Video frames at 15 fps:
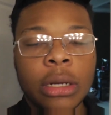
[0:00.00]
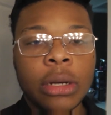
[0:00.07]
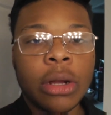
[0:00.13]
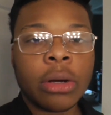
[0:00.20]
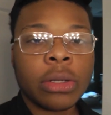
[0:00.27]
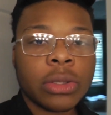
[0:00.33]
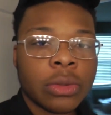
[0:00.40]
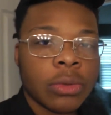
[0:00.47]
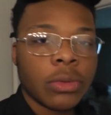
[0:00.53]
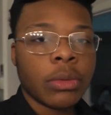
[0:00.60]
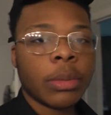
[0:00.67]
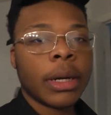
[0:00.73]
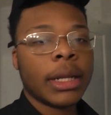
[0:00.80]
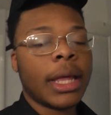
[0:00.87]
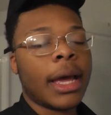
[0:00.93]
during school,
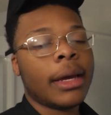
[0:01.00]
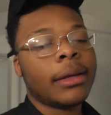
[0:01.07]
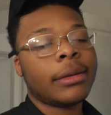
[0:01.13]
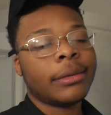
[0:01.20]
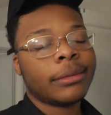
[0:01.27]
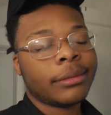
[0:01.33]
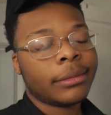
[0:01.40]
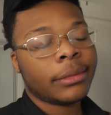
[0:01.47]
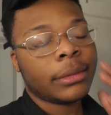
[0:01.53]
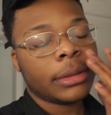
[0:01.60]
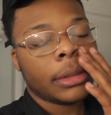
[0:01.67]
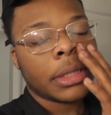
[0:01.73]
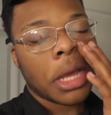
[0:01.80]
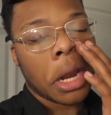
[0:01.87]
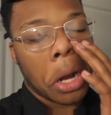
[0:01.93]
bro, like
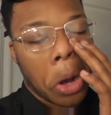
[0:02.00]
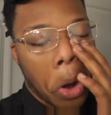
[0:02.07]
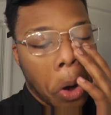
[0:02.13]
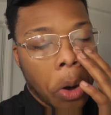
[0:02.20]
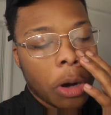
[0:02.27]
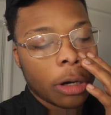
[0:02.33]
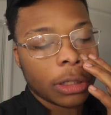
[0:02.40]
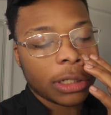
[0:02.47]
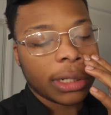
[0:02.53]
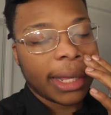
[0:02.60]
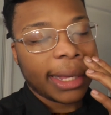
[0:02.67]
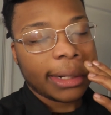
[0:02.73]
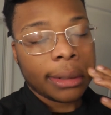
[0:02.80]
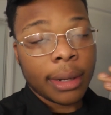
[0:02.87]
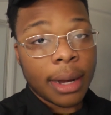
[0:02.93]
it's kind of hard to
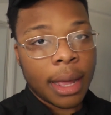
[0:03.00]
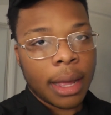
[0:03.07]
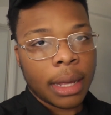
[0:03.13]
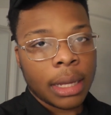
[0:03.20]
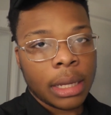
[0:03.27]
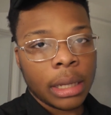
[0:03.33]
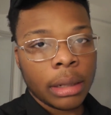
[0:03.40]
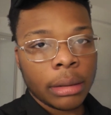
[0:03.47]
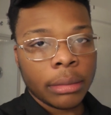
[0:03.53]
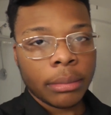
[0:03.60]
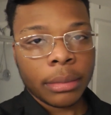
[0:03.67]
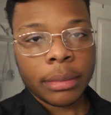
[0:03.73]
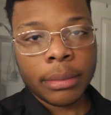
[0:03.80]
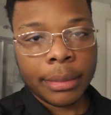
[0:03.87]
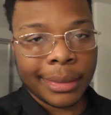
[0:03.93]
like not eat.
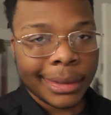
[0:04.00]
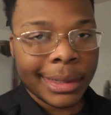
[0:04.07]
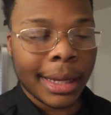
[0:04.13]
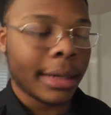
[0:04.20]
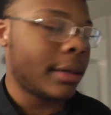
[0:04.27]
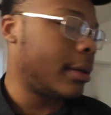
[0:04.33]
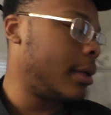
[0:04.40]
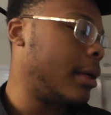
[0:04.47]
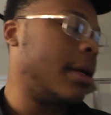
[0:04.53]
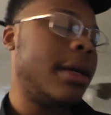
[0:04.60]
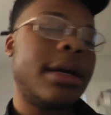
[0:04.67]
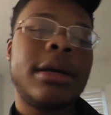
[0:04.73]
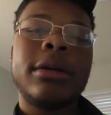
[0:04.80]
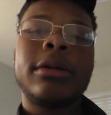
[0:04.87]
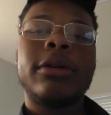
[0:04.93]
It's like
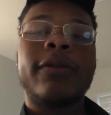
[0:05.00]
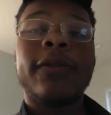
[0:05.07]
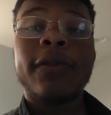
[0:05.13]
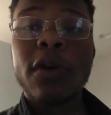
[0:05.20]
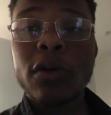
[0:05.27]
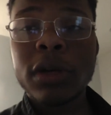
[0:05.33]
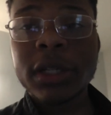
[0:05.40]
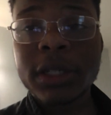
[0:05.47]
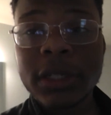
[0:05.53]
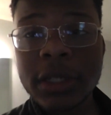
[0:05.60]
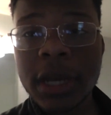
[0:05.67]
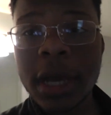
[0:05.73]
your focus is